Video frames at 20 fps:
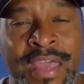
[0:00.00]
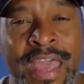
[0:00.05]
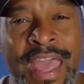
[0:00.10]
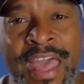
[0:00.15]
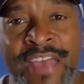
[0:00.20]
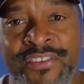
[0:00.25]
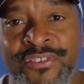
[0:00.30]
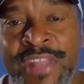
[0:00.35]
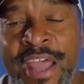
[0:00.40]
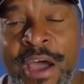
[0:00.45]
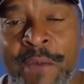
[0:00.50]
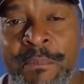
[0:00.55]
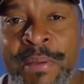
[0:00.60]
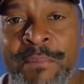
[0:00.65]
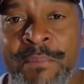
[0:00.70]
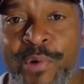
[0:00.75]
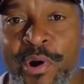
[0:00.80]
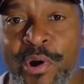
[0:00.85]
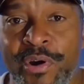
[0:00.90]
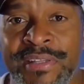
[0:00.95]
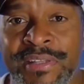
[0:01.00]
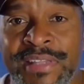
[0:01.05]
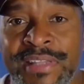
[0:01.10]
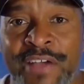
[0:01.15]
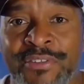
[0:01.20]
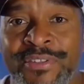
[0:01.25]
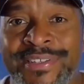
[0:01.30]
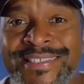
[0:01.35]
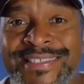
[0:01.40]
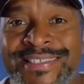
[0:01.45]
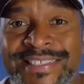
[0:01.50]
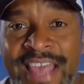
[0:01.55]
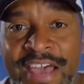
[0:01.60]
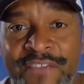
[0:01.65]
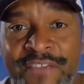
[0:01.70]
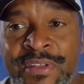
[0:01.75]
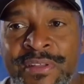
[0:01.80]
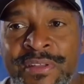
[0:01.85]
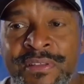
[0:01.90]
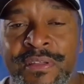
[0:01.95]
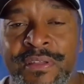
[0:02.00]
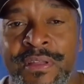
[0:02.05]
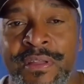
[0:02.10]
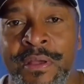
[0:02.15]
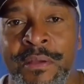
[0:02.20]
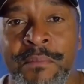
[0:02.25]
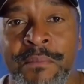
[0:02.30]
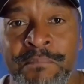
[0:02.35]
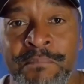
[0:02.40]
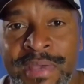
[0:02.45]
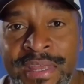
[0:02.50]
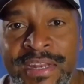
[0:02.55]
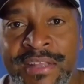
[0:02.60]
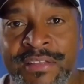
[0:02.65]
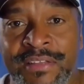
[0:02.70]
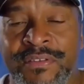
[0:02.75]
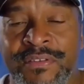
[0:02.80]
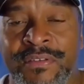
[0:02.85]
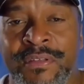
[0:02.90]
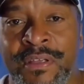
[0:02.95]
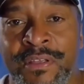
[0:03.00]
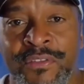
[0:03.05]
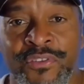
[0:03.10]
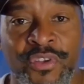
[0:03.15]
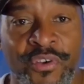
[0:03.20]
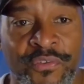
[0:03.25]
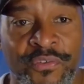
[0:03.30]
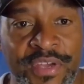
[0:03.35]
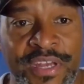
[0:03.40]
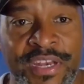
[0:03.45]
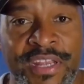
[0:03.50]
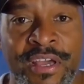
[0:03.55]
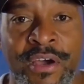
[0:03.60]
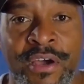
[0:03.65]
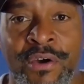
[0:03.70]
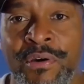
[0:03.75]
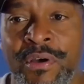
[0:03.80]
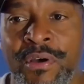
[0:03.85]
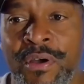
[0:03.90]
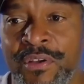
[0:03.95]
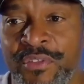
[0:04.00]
has now been broken down to 7 minutes to a video